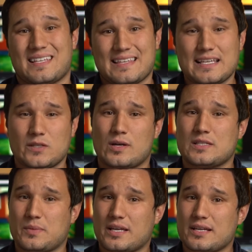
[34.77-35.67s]
to these
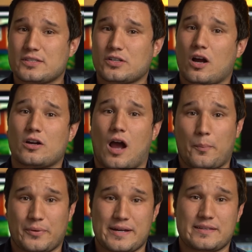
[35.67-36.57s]
ones because there are
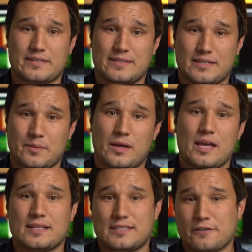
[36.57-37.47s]
operating system
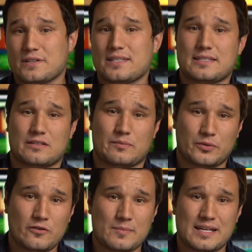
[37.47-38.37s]
differences and
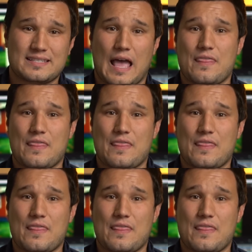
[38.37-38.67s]
improvements,